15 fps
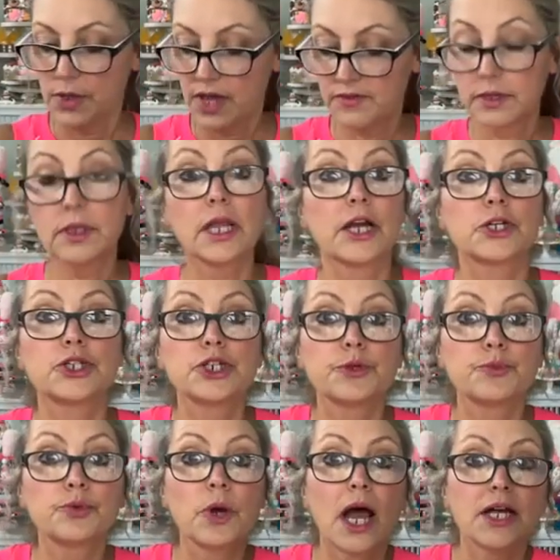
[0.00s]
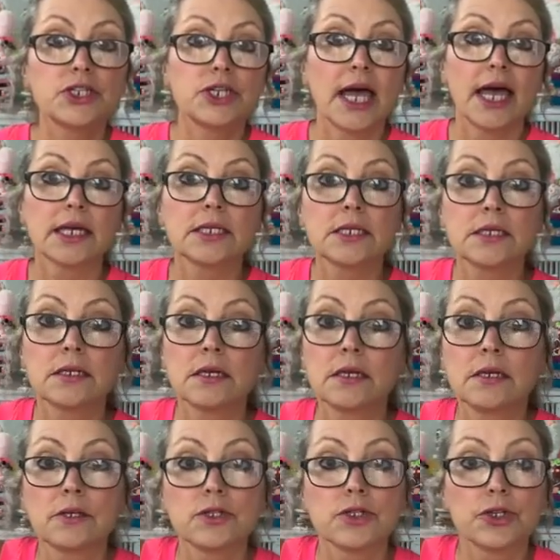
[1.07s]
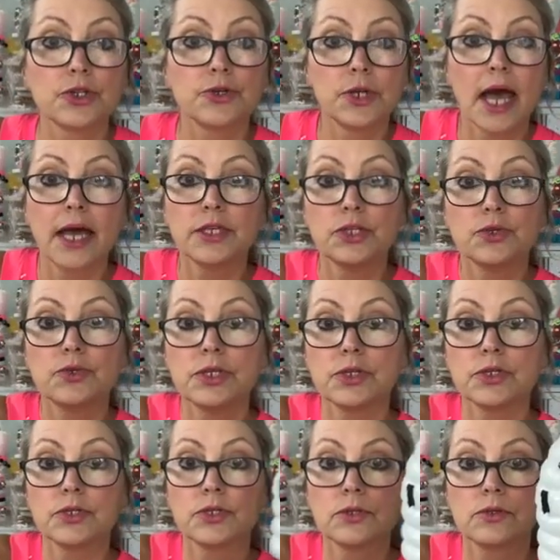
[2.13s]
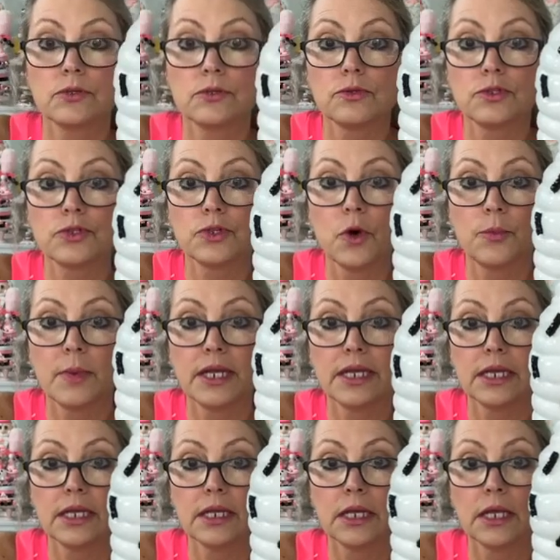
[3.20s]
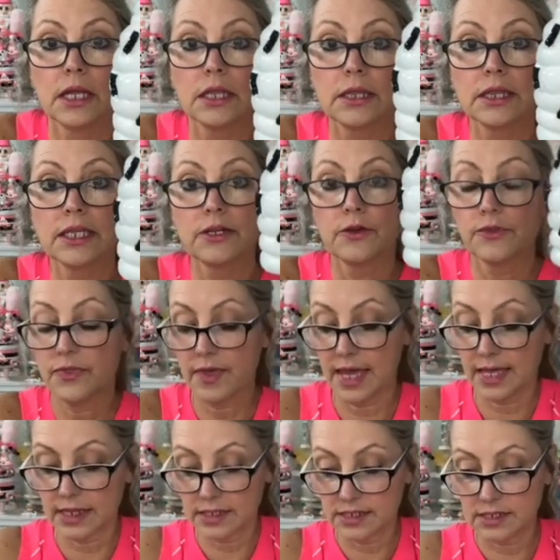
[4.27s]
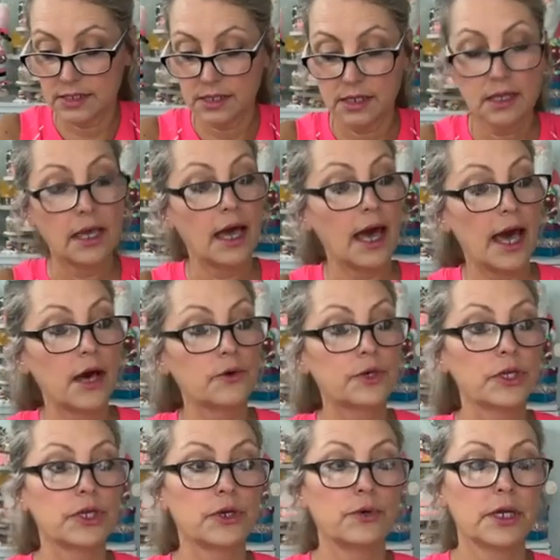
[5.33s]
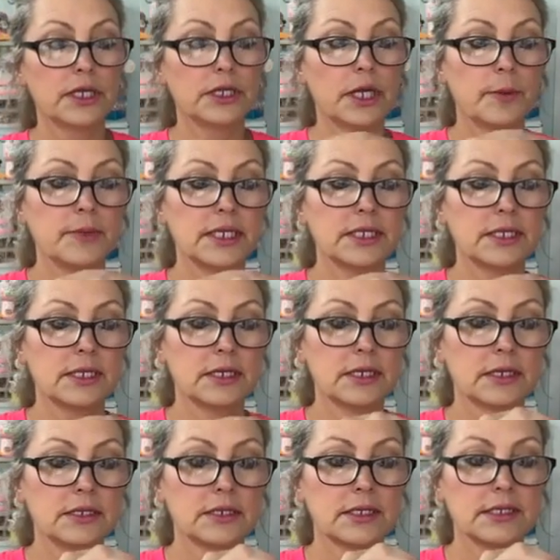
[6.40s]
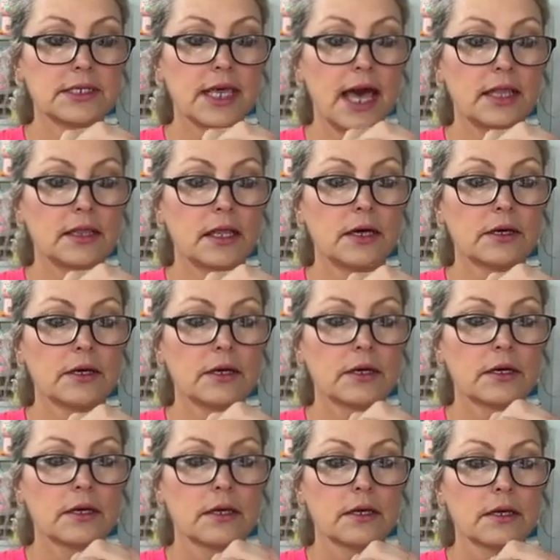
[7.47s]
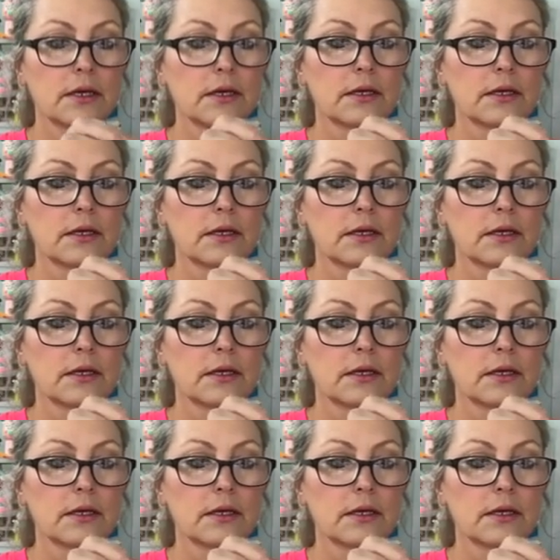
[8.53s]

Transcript: when you have a larger project. So you're not using so many little things. How cute and yummy does that look?